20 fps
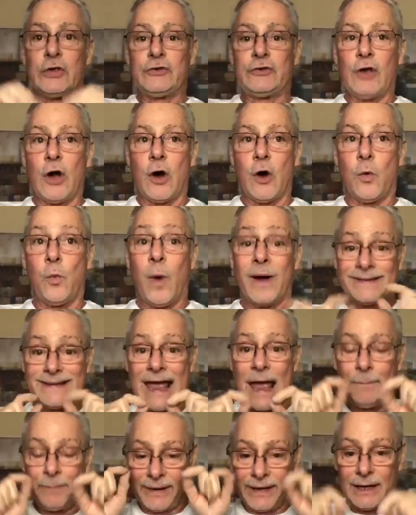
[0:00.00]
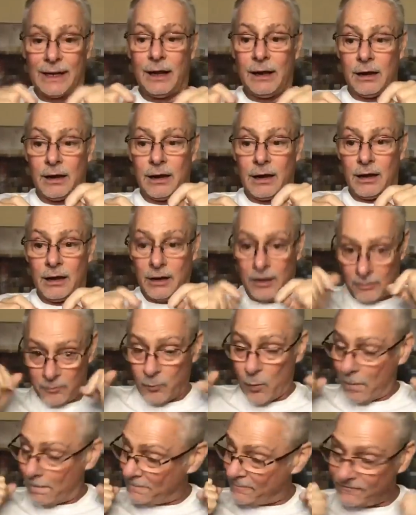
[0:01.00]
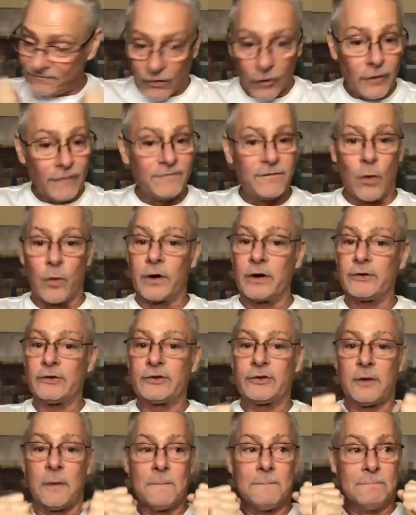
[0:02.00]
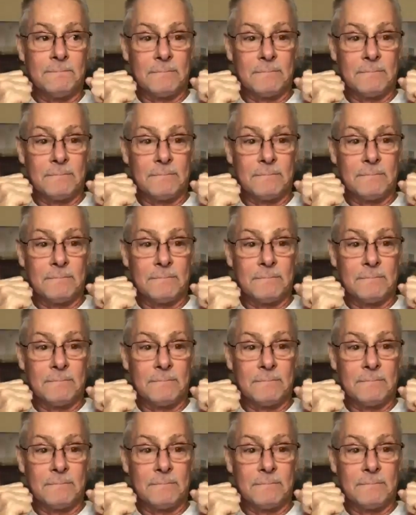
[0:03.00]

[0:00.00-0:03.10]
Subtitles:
So what's happening full force,